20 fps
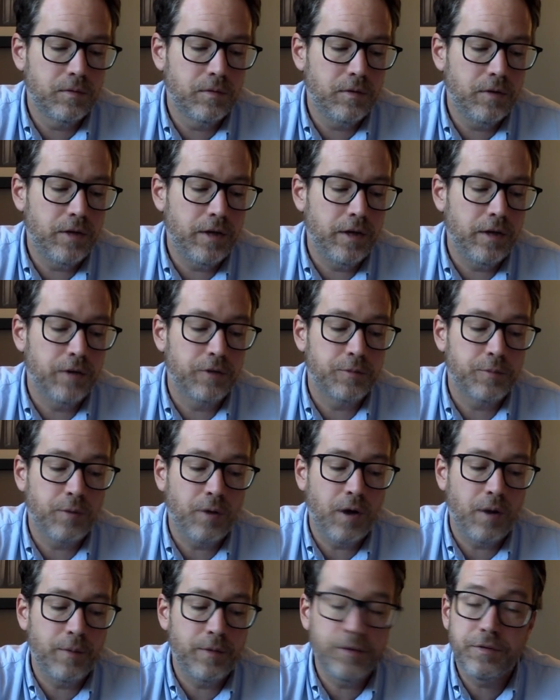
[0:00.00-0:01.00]
He has
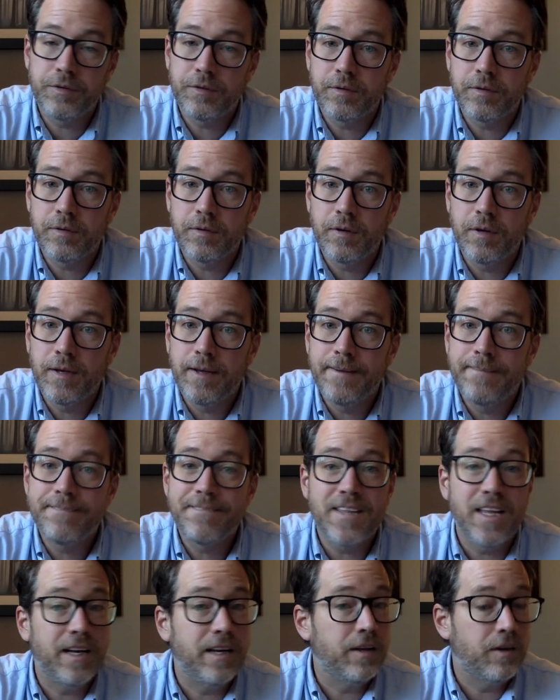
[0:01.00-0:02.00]
promised,
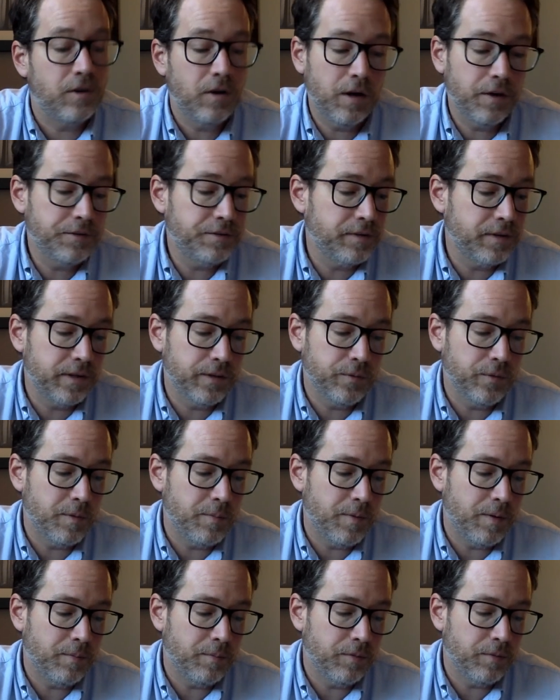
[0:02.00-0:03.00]
and he constantly
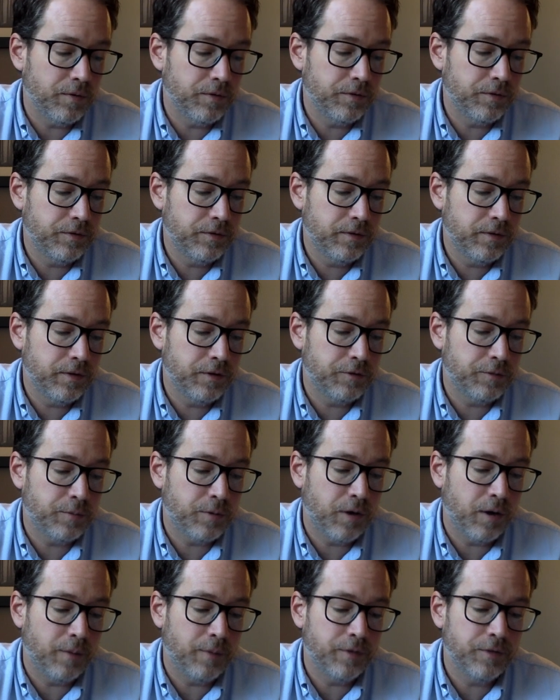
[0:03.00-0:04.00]
remembers his
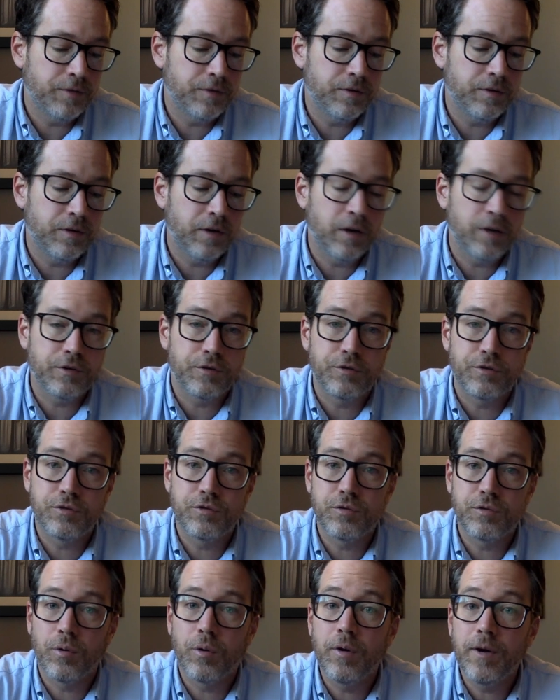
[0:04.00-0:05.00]
promise to not
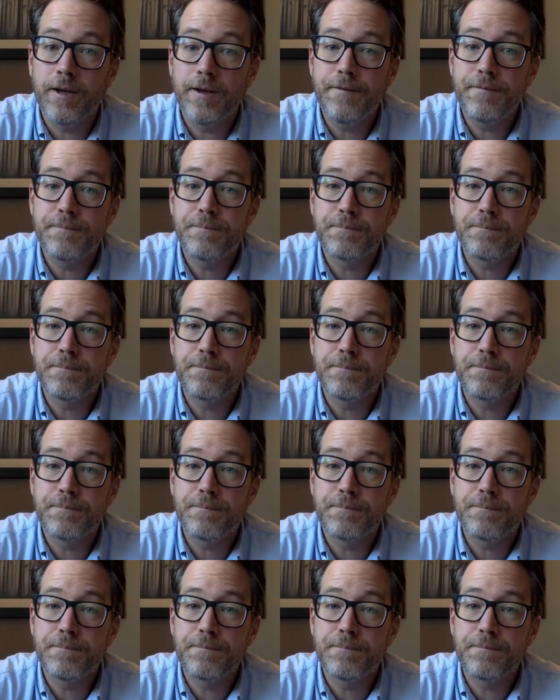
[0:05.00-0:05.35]
destroy